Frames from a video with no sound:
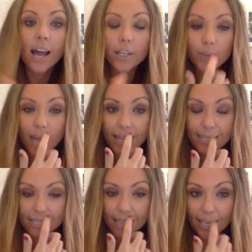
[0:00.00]
I do an
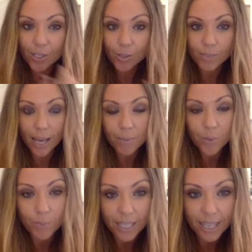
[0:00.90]
exercise sometimes
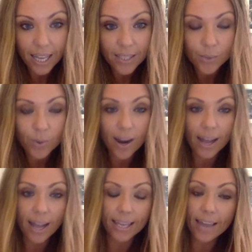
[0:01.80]
with my clients where
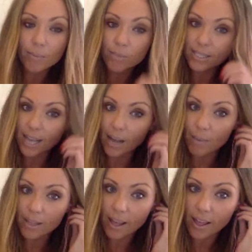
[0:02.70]
I get them to tell
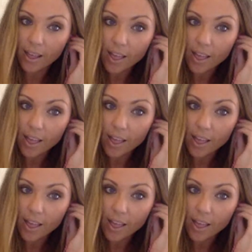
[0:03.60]
me that